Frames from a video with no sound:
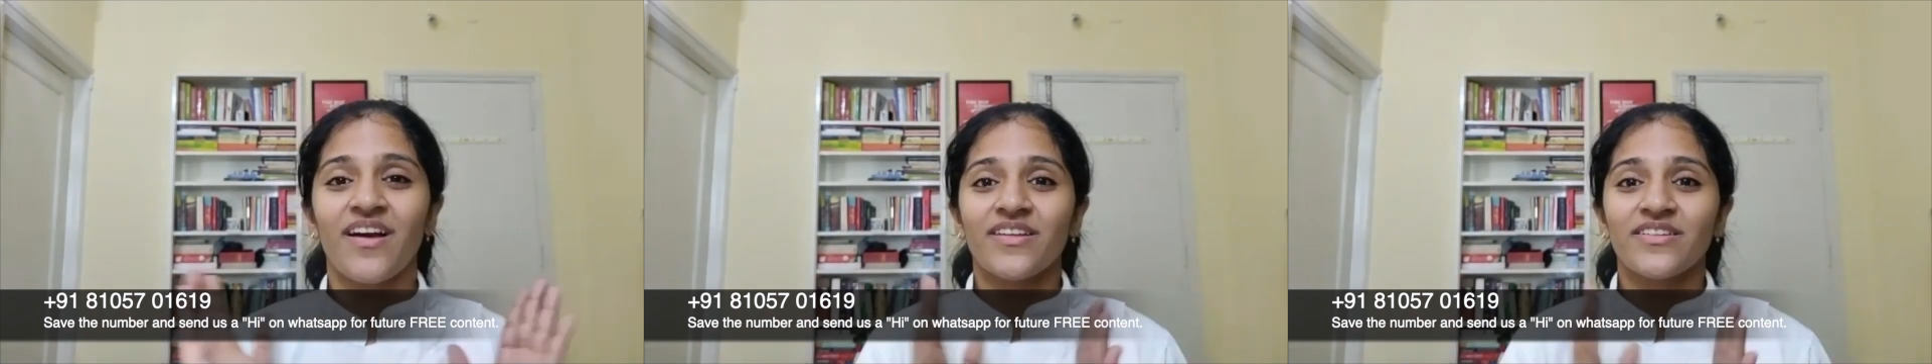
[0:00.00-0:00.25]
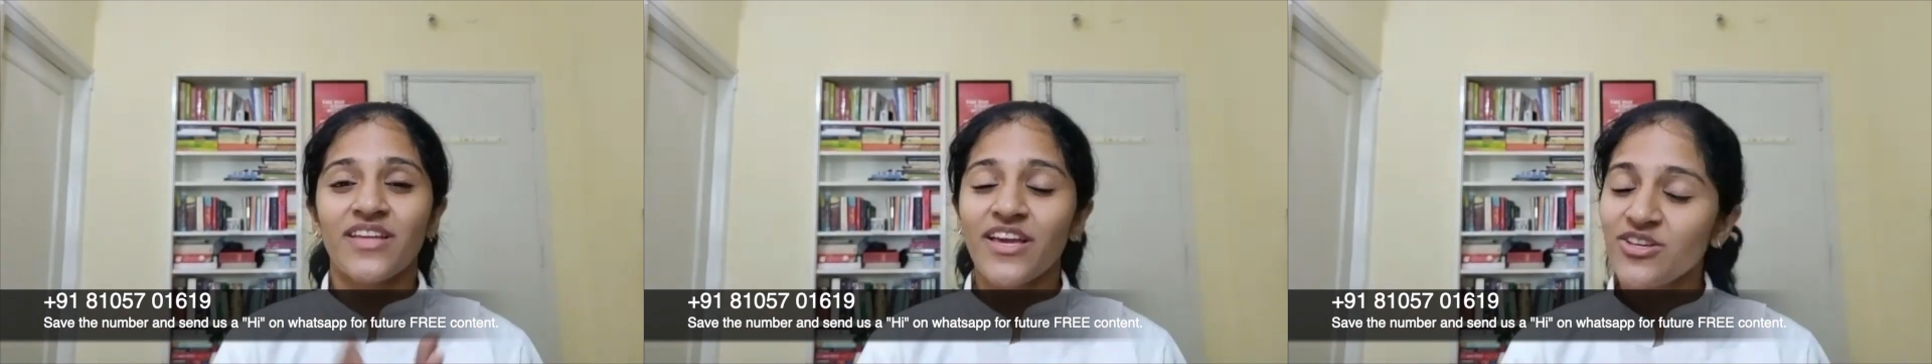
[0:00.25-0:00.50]

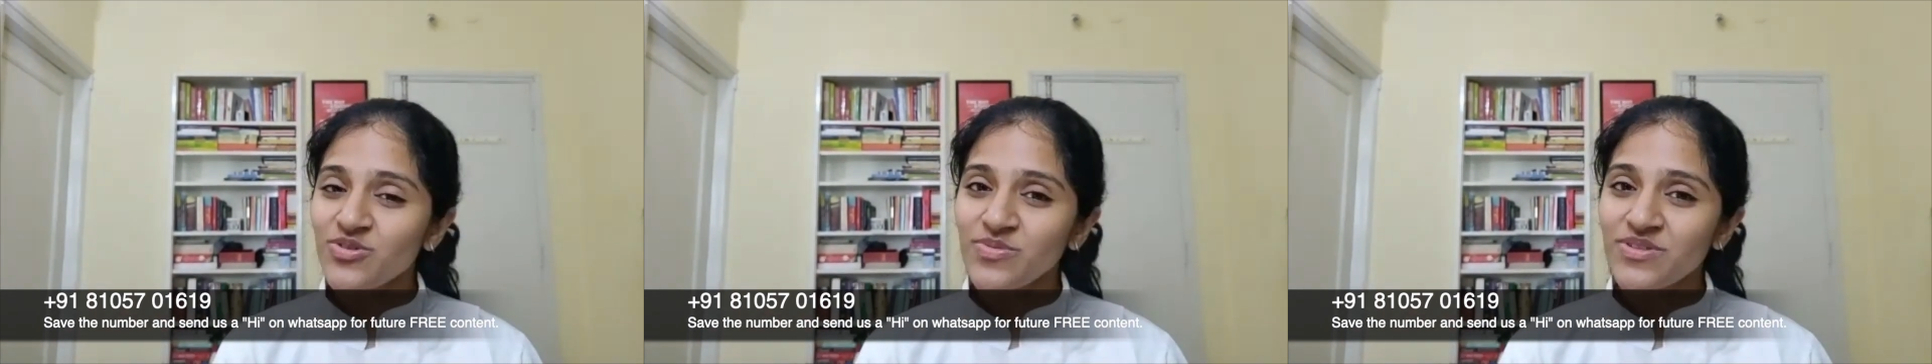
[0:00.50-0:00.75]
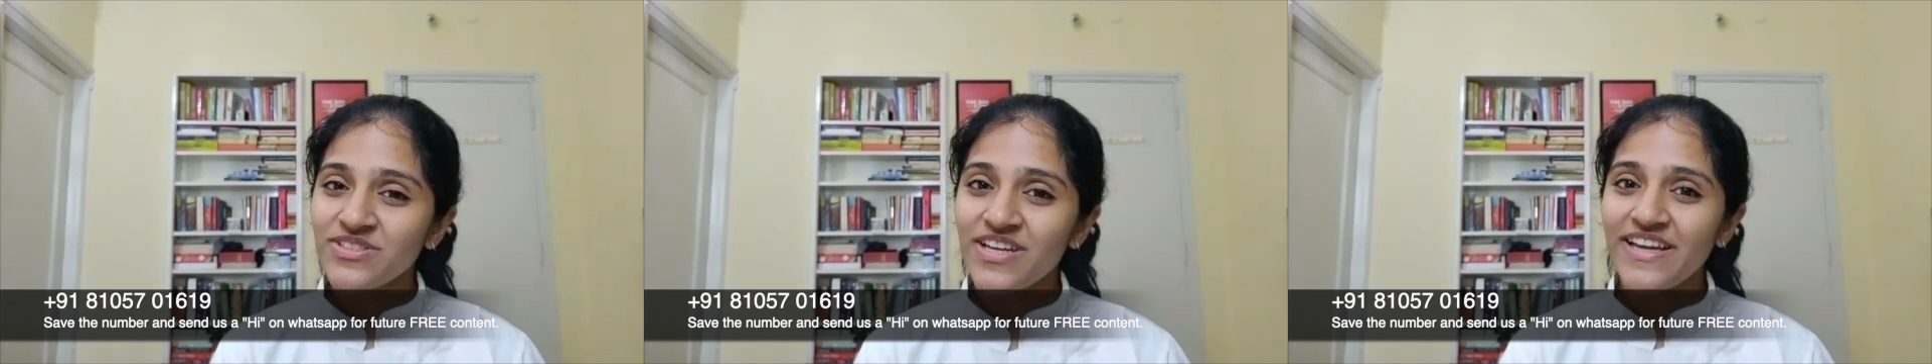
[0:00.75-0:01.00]
Thank you so
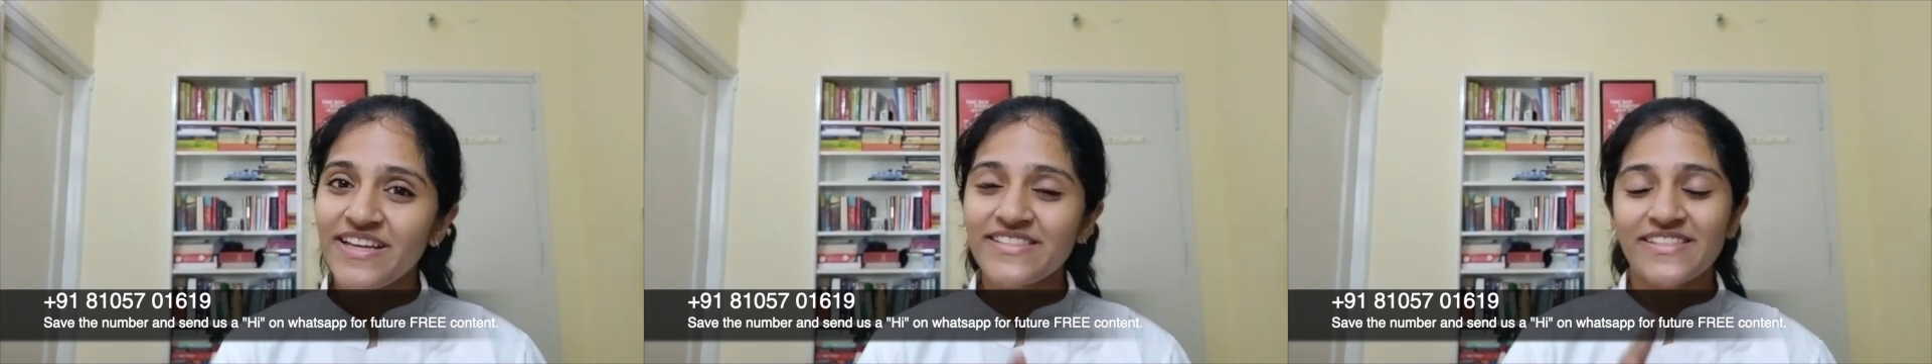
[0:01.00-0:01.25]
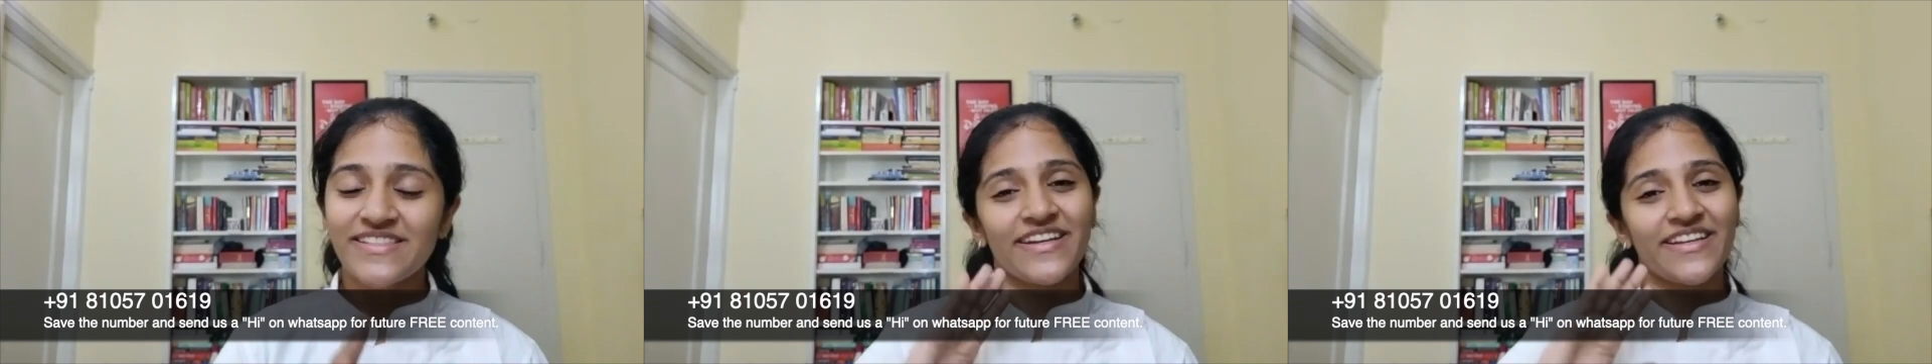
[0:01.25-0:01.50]
much, guys.
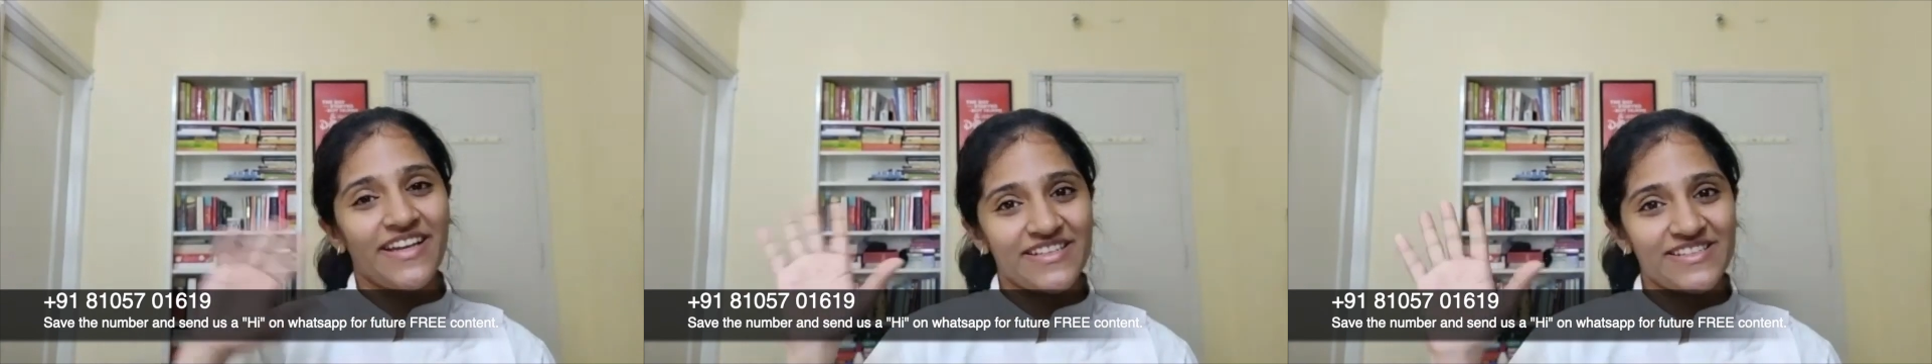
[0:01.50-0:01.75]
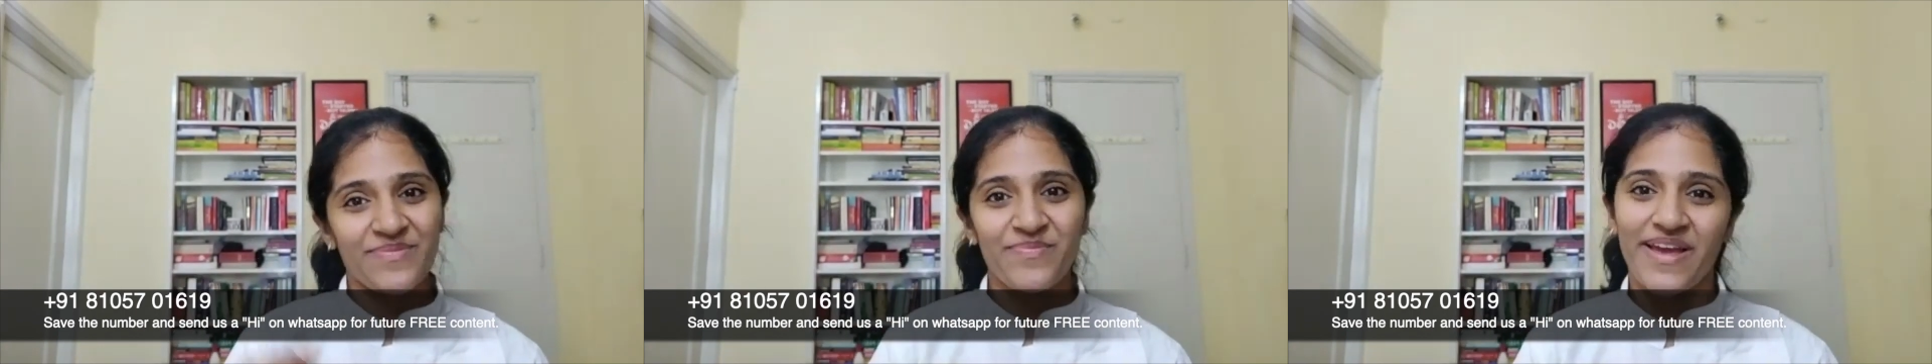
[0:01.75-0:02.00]
Until next
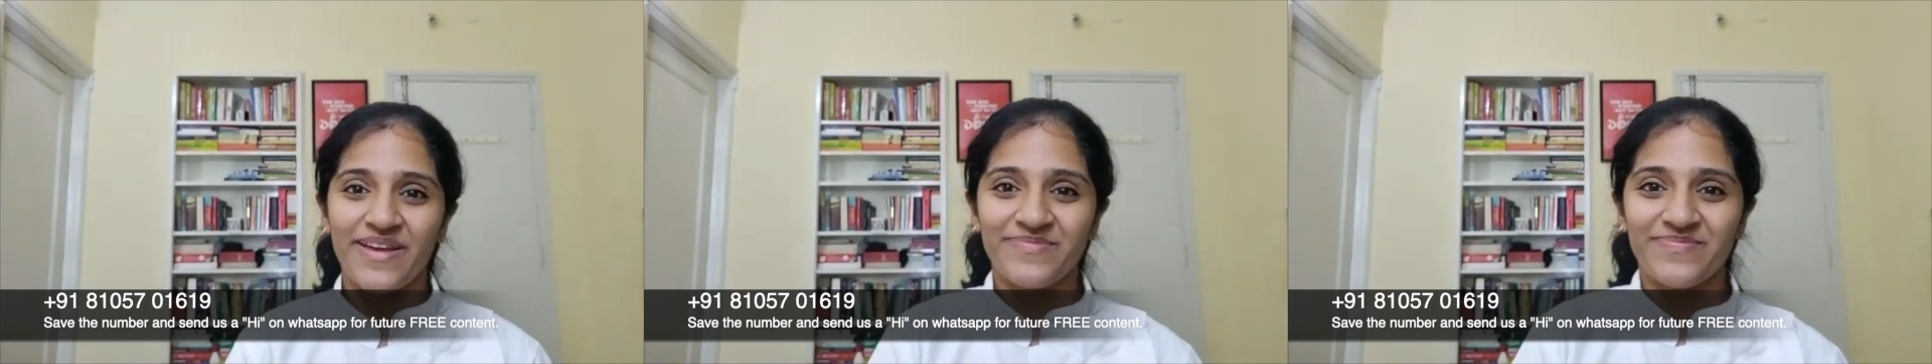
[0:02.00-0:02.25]
time, bye.